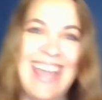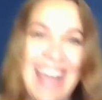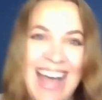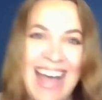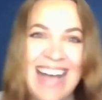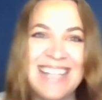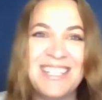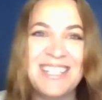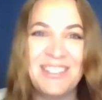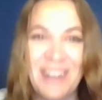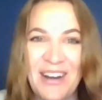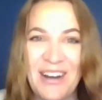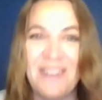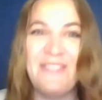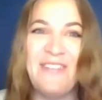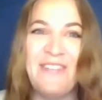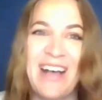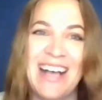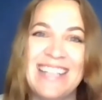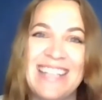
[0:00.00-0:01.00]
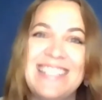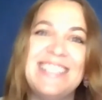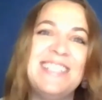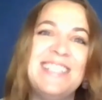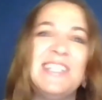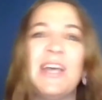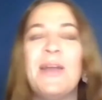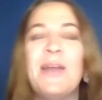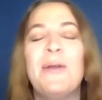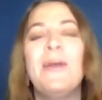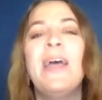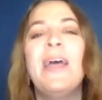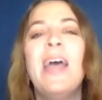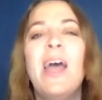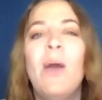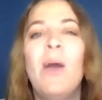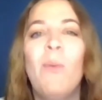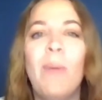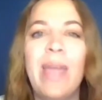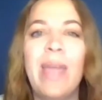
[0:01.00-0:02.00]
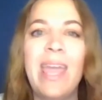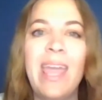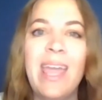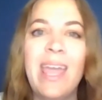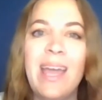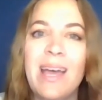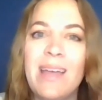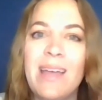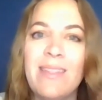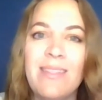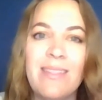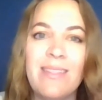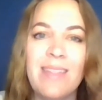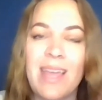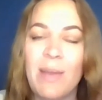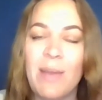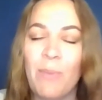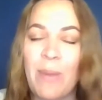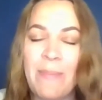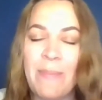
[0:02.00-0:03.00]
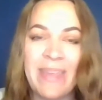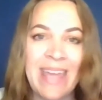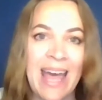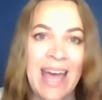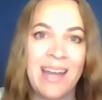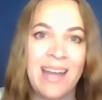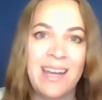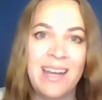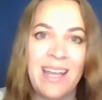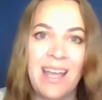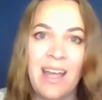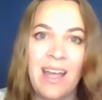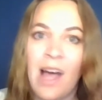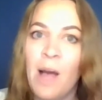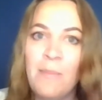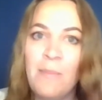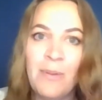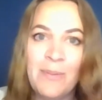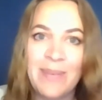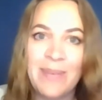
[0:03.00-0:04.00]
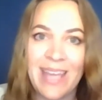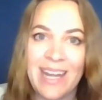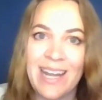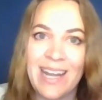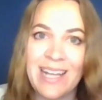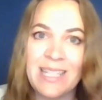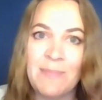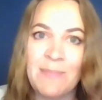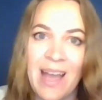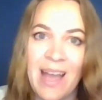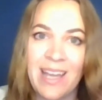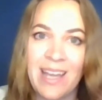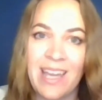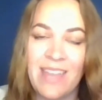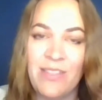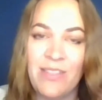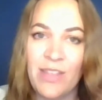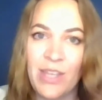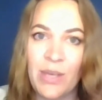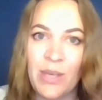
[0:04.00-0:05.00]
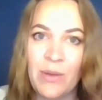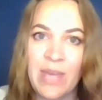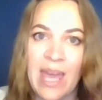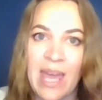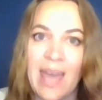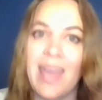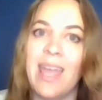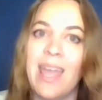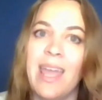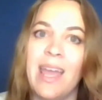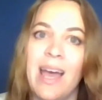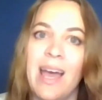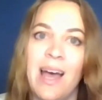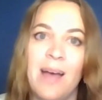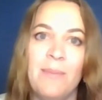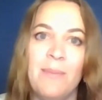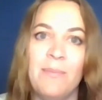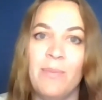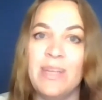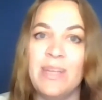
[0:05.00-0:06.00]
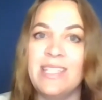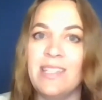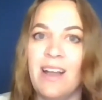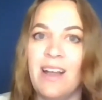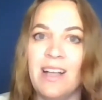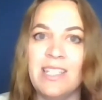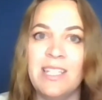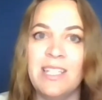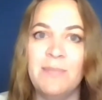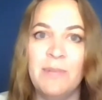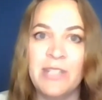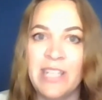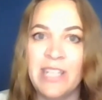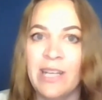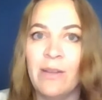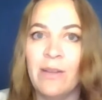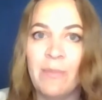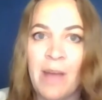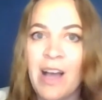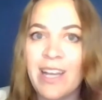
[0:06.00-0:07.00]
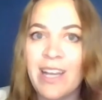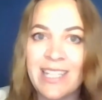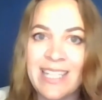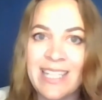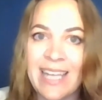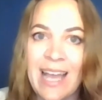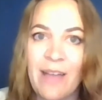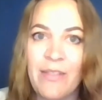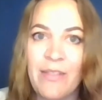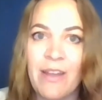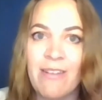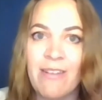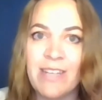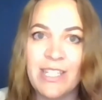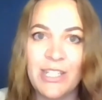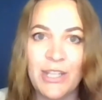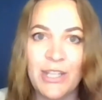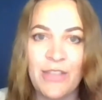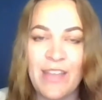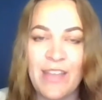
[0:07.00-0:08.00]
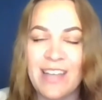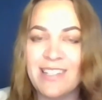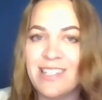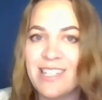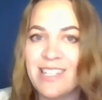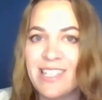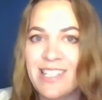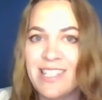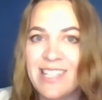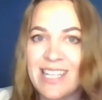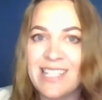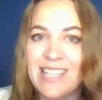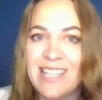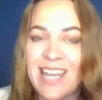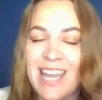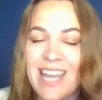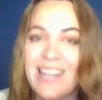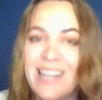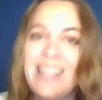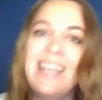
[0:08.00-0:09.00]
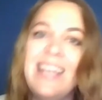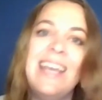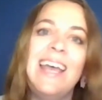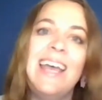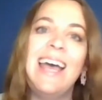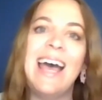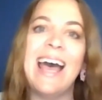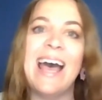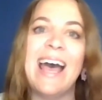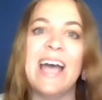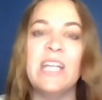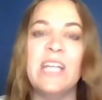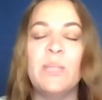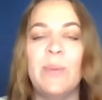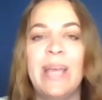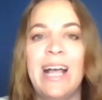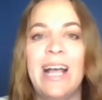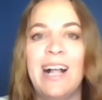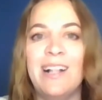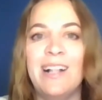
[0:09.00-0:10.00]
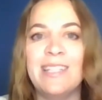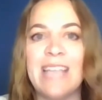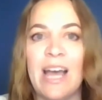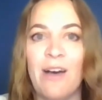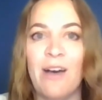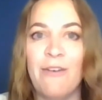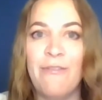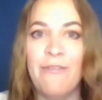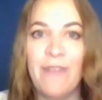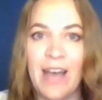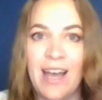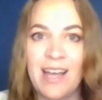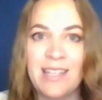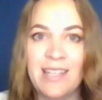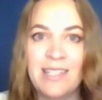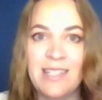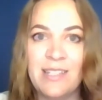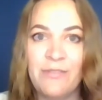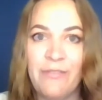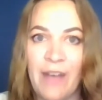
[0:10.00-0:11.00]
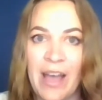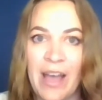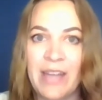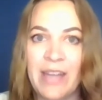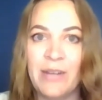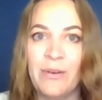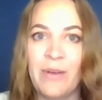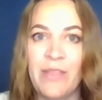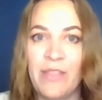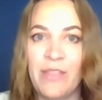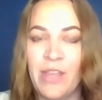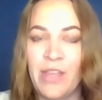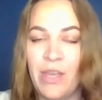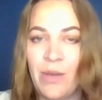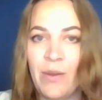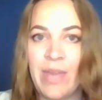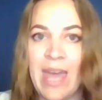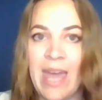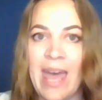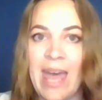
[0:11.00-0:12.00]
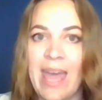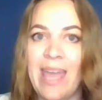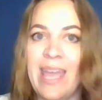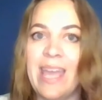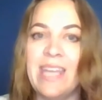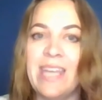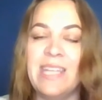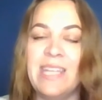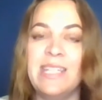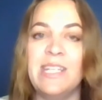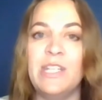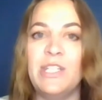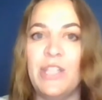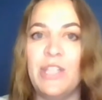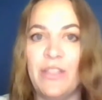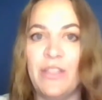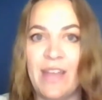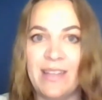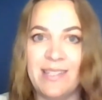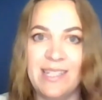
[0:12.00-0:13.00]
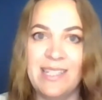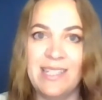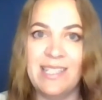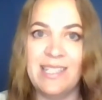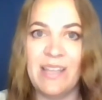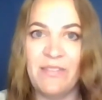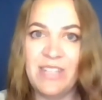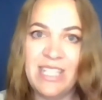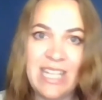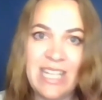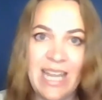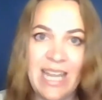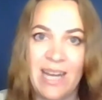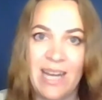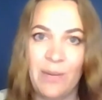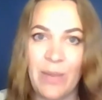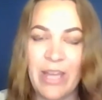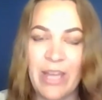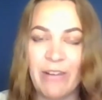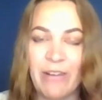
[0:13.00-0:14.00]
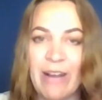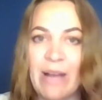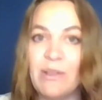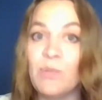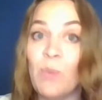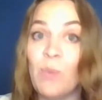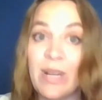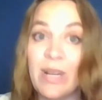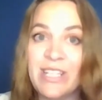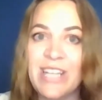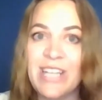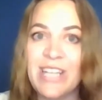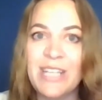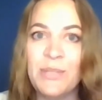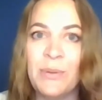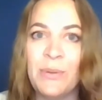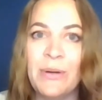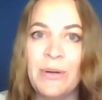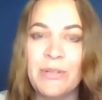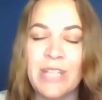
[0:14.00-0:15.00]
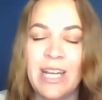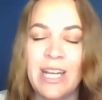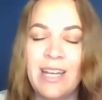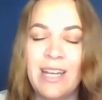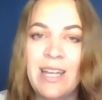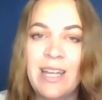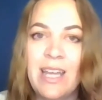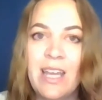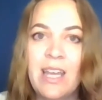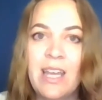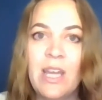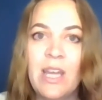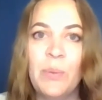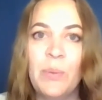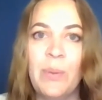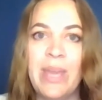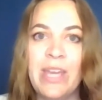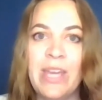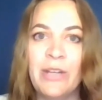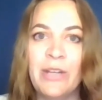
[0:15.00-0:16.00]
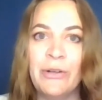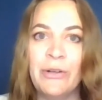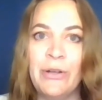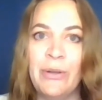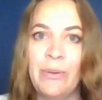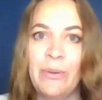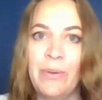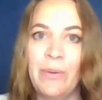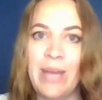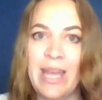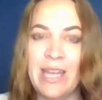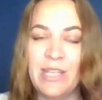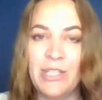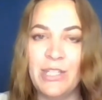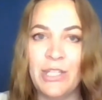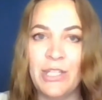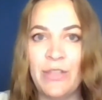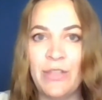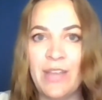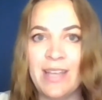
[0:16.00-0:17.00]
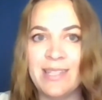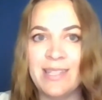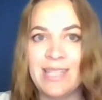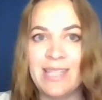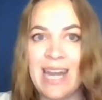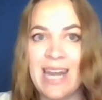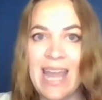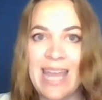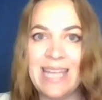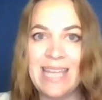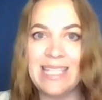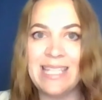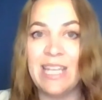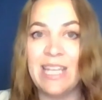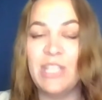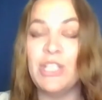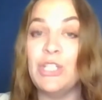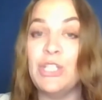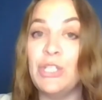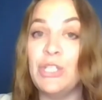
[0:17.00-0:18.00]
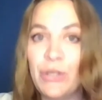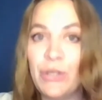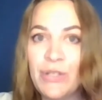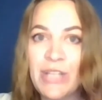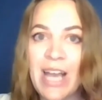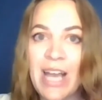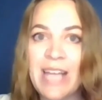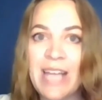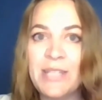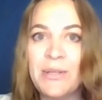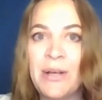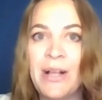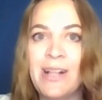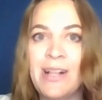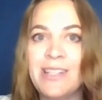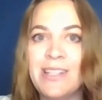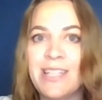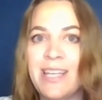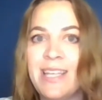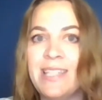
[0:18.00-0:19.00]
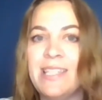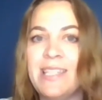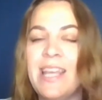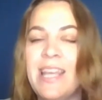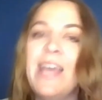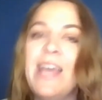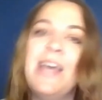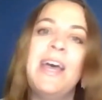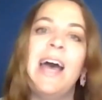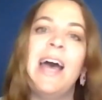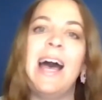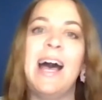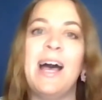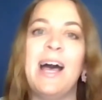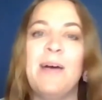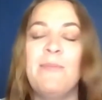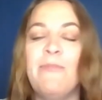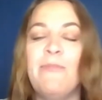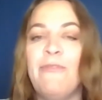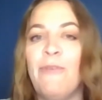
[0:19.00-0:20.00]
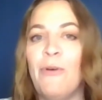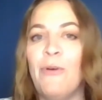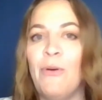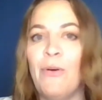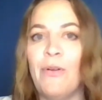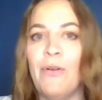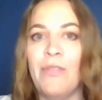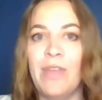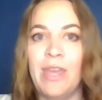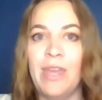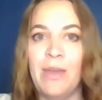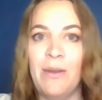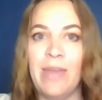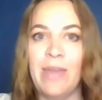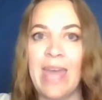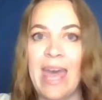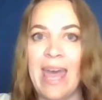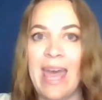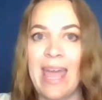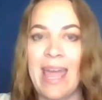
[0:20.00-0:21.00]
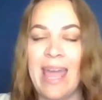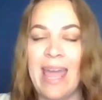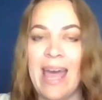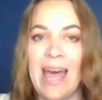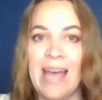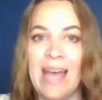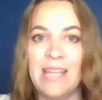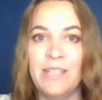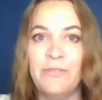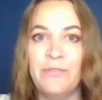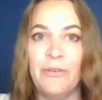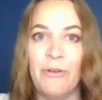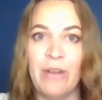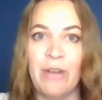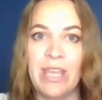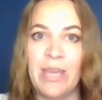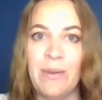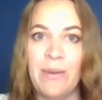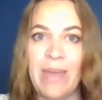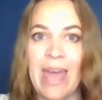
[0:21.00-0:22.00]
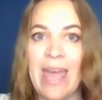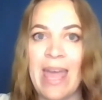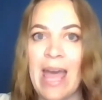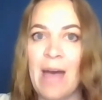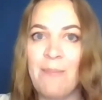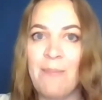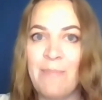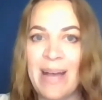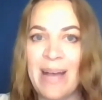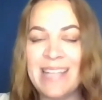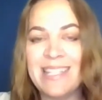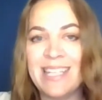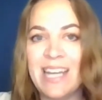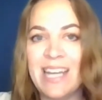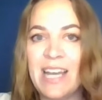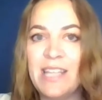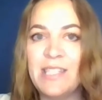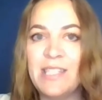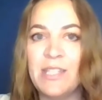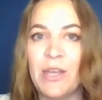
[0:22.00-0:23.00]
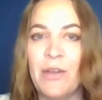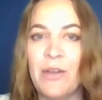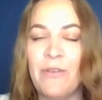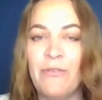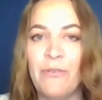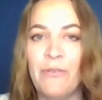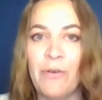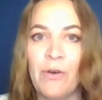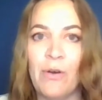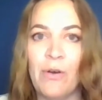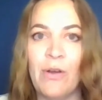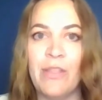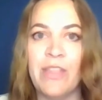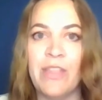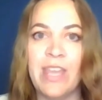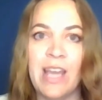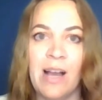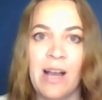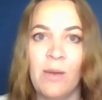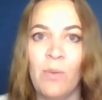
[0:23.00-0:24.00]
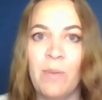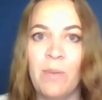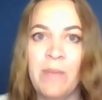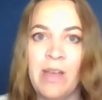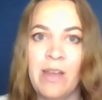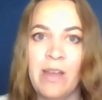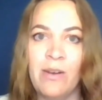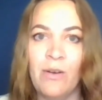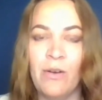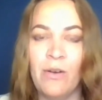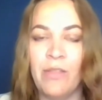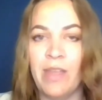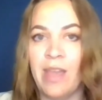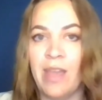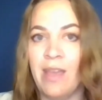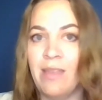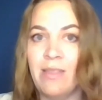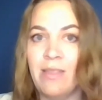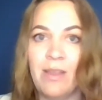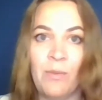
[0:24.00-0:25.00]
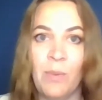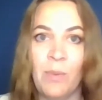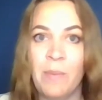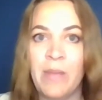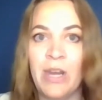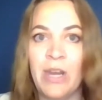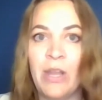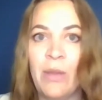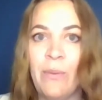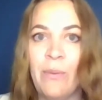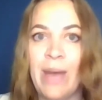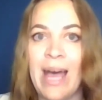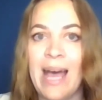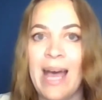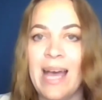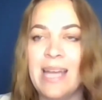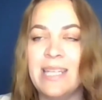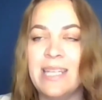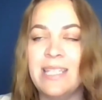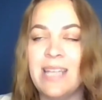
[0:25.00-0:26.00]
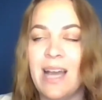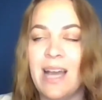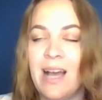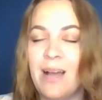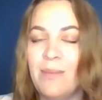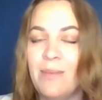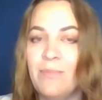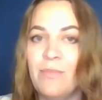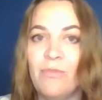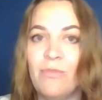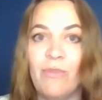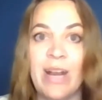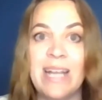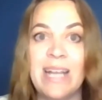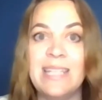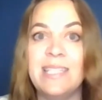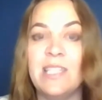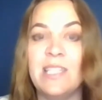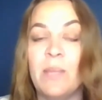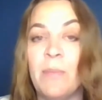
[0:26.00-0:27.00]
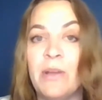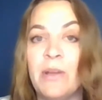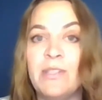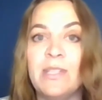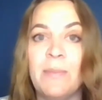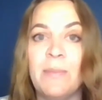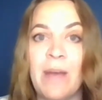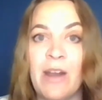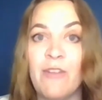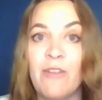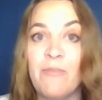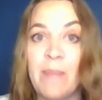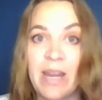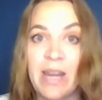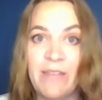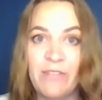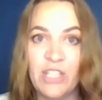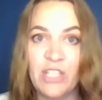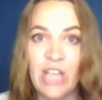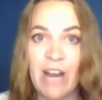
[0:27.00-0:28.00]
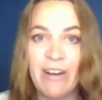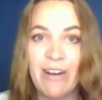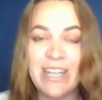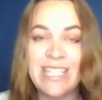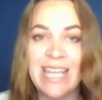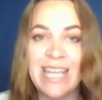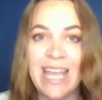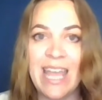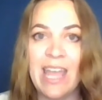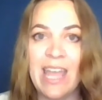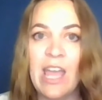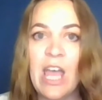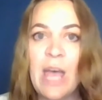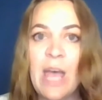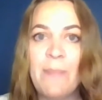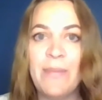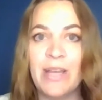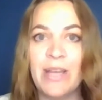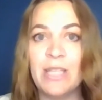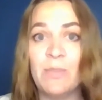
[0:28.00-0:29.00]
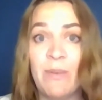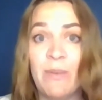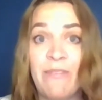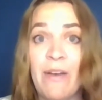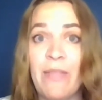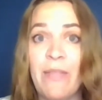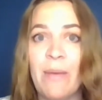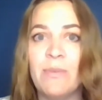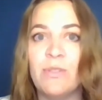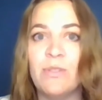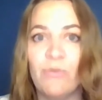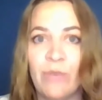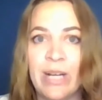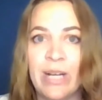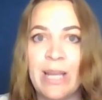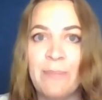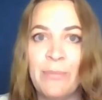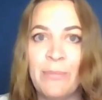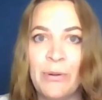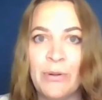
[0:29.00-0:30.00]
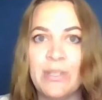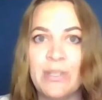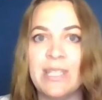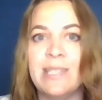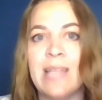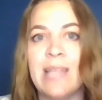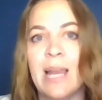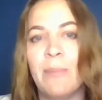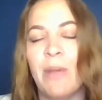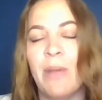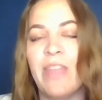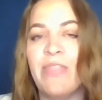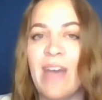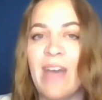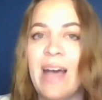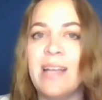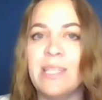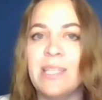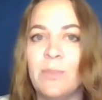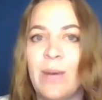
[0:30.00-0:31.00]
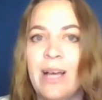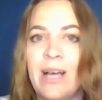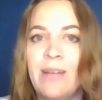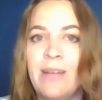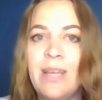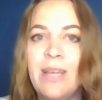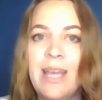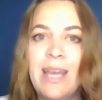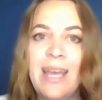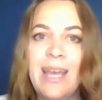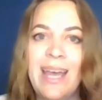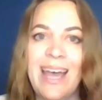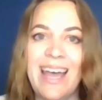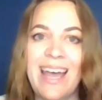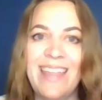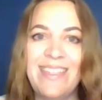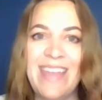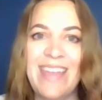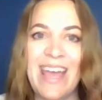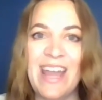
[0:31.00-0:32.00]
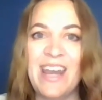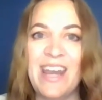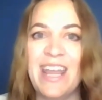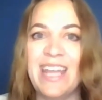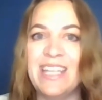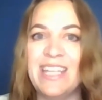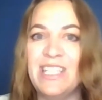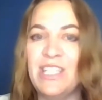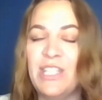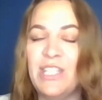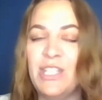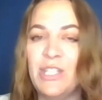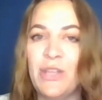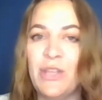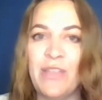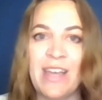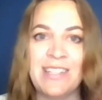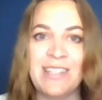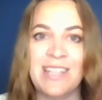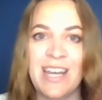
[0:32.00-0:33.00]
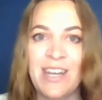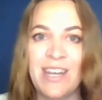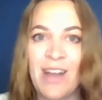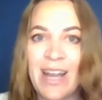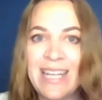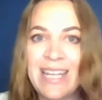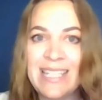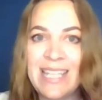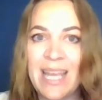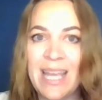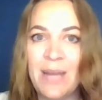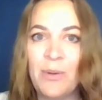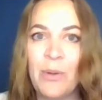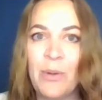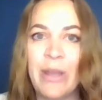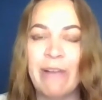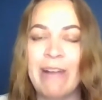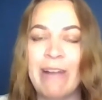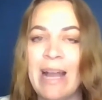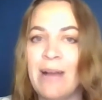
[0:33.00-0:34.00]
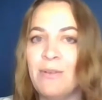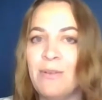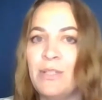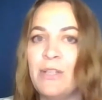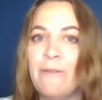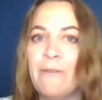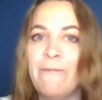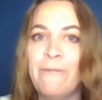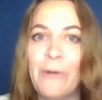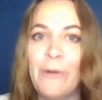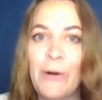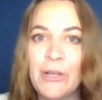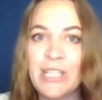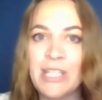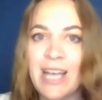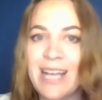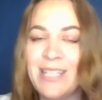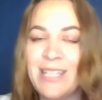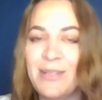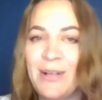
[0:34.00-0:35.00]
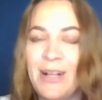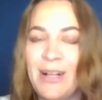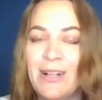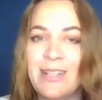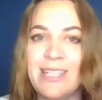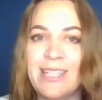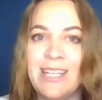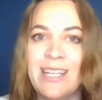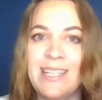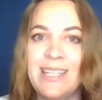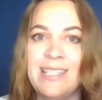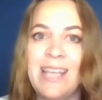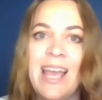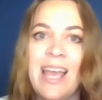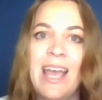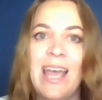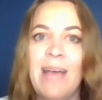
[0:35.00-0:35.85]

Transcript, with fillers: It has grown fast. So we we began uh, humble beginnings back in the UK. Um, we started putting our marketing out there in 2016, and we held our first final in the UK in 2017. We crowned one title holder. We grew in 2018 to two title holders um, for the UK and for a UK ambassador. So for the young women or the the women who had um, raised the most amount of money for charity, because we felt that was really important to celebrate that as well. And then in 2019, we crowned four title holders.